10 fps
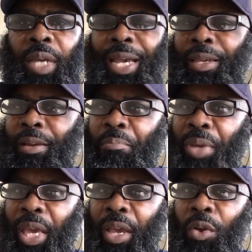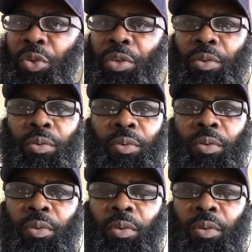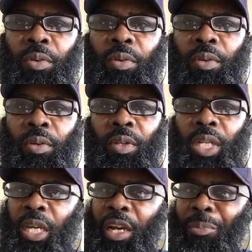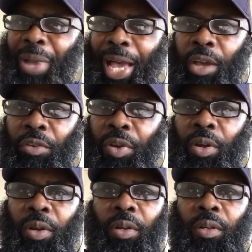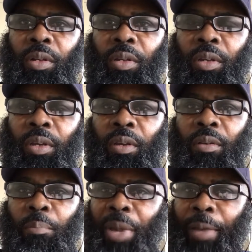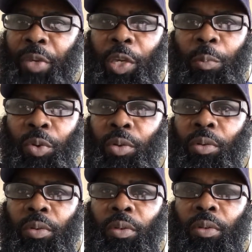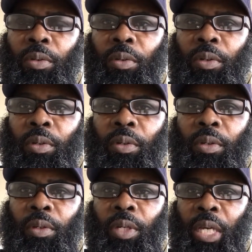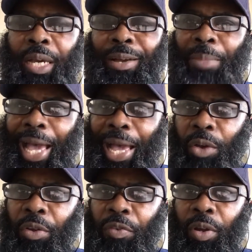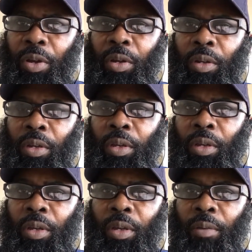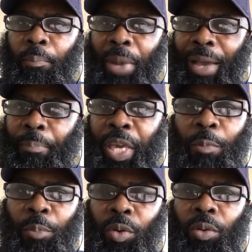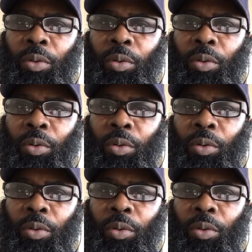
I compel you to come out of her, my people. Come out of her, my people,